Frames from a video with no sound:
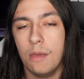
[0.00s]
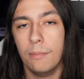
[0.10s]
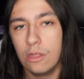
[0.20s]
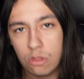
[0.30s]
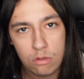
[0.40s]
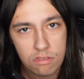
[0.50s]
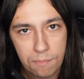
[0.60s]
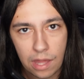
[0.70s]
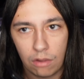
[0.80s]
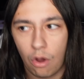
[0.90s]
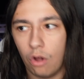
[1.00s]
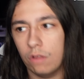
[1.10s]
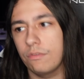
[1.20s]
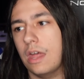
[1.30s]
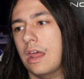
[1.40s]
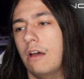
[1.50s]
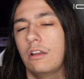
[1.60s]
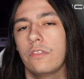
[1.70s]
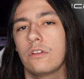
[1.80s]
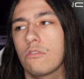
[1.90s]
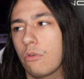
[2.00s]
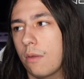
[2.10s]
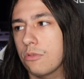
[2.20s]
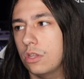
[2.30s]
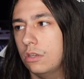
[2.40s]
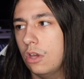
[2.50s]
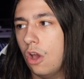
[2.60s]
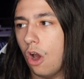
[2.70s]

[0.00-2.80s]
Make sure you spell all of that out in the description.